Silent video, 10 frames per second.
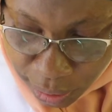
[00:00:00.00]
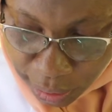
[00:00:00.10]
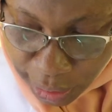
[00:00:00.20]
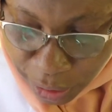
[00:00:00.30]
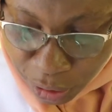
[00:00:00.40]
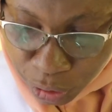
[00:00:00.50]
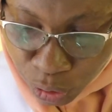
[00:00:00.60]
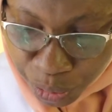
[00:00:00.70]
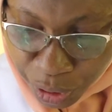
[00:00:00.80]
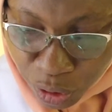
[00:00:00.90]
It can also
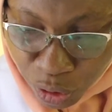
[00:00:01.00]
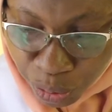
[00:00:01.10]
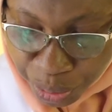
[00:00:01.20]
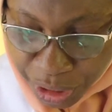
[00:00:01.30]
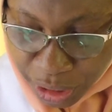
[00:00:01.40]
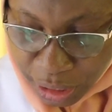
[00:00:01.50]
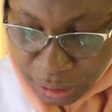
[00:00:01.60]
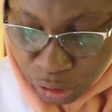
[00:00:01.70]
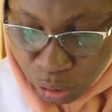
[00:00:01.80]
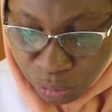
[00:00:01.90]
be cocoa peat and
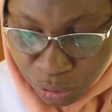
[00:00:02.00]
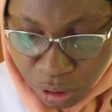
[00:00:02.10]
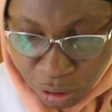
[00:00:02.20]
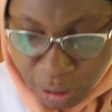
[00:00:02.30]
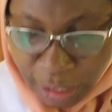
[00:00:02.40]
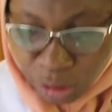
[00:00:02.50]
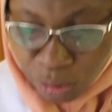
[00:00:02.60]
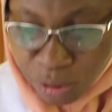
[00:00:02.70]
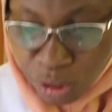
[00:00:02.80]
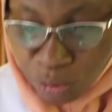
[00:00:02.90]
some other
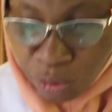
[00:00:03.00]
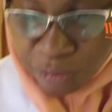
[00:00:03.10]
sort